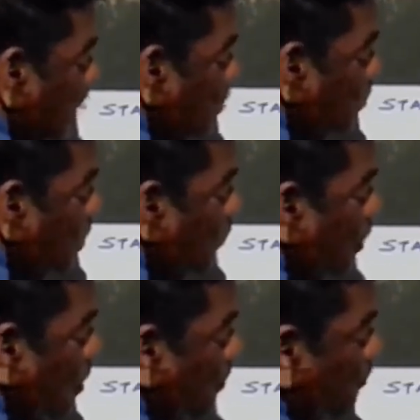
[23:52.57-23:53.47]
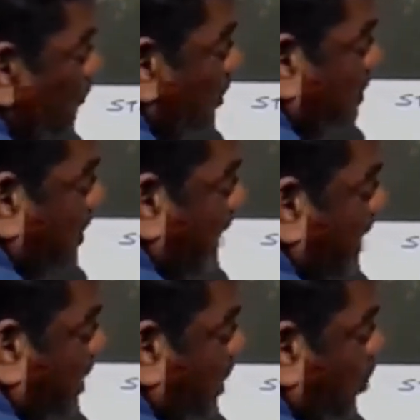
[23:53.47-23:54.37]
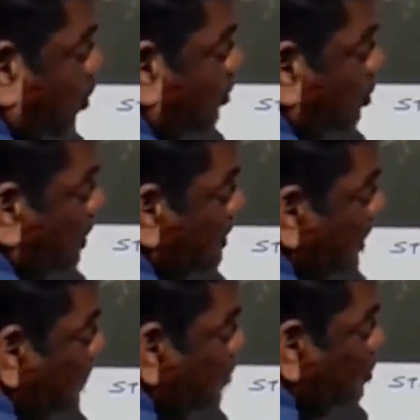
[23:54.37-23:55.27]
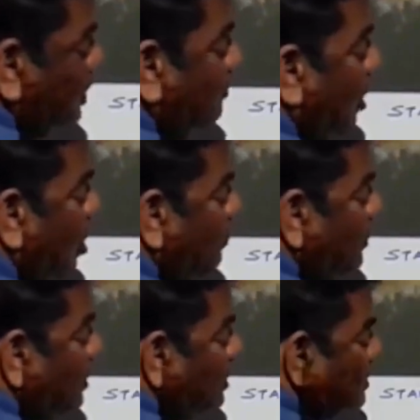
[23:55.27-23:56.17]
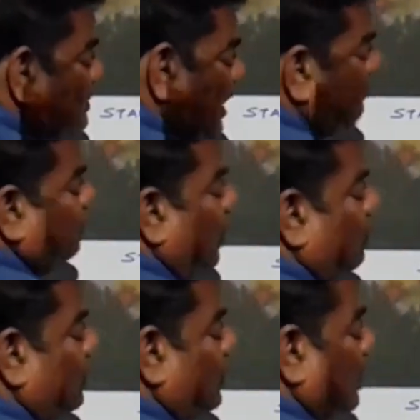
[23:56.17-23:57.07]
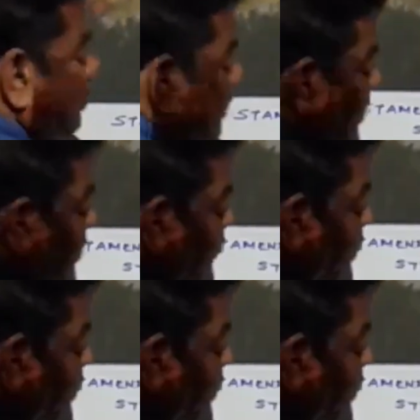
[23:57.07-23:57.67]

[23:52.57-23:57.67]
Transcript: transfer from this anther lobe to the receptive stigma of same flower, but this